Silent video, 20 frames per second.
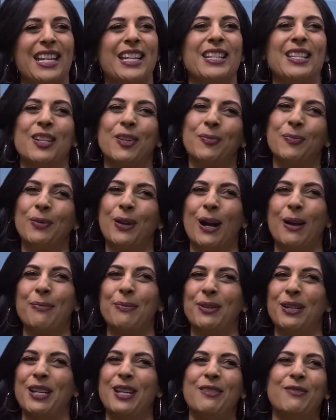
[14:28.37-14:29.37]
in their
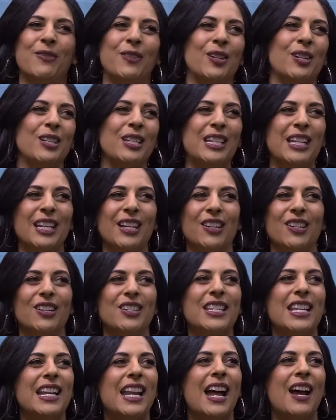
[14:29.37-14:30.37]
property for
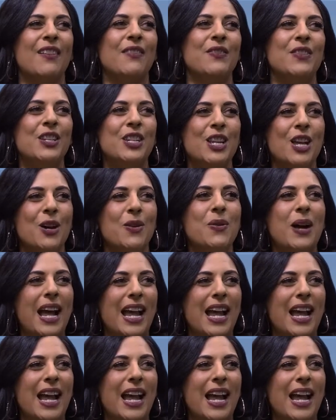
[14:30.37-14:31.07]
years and have no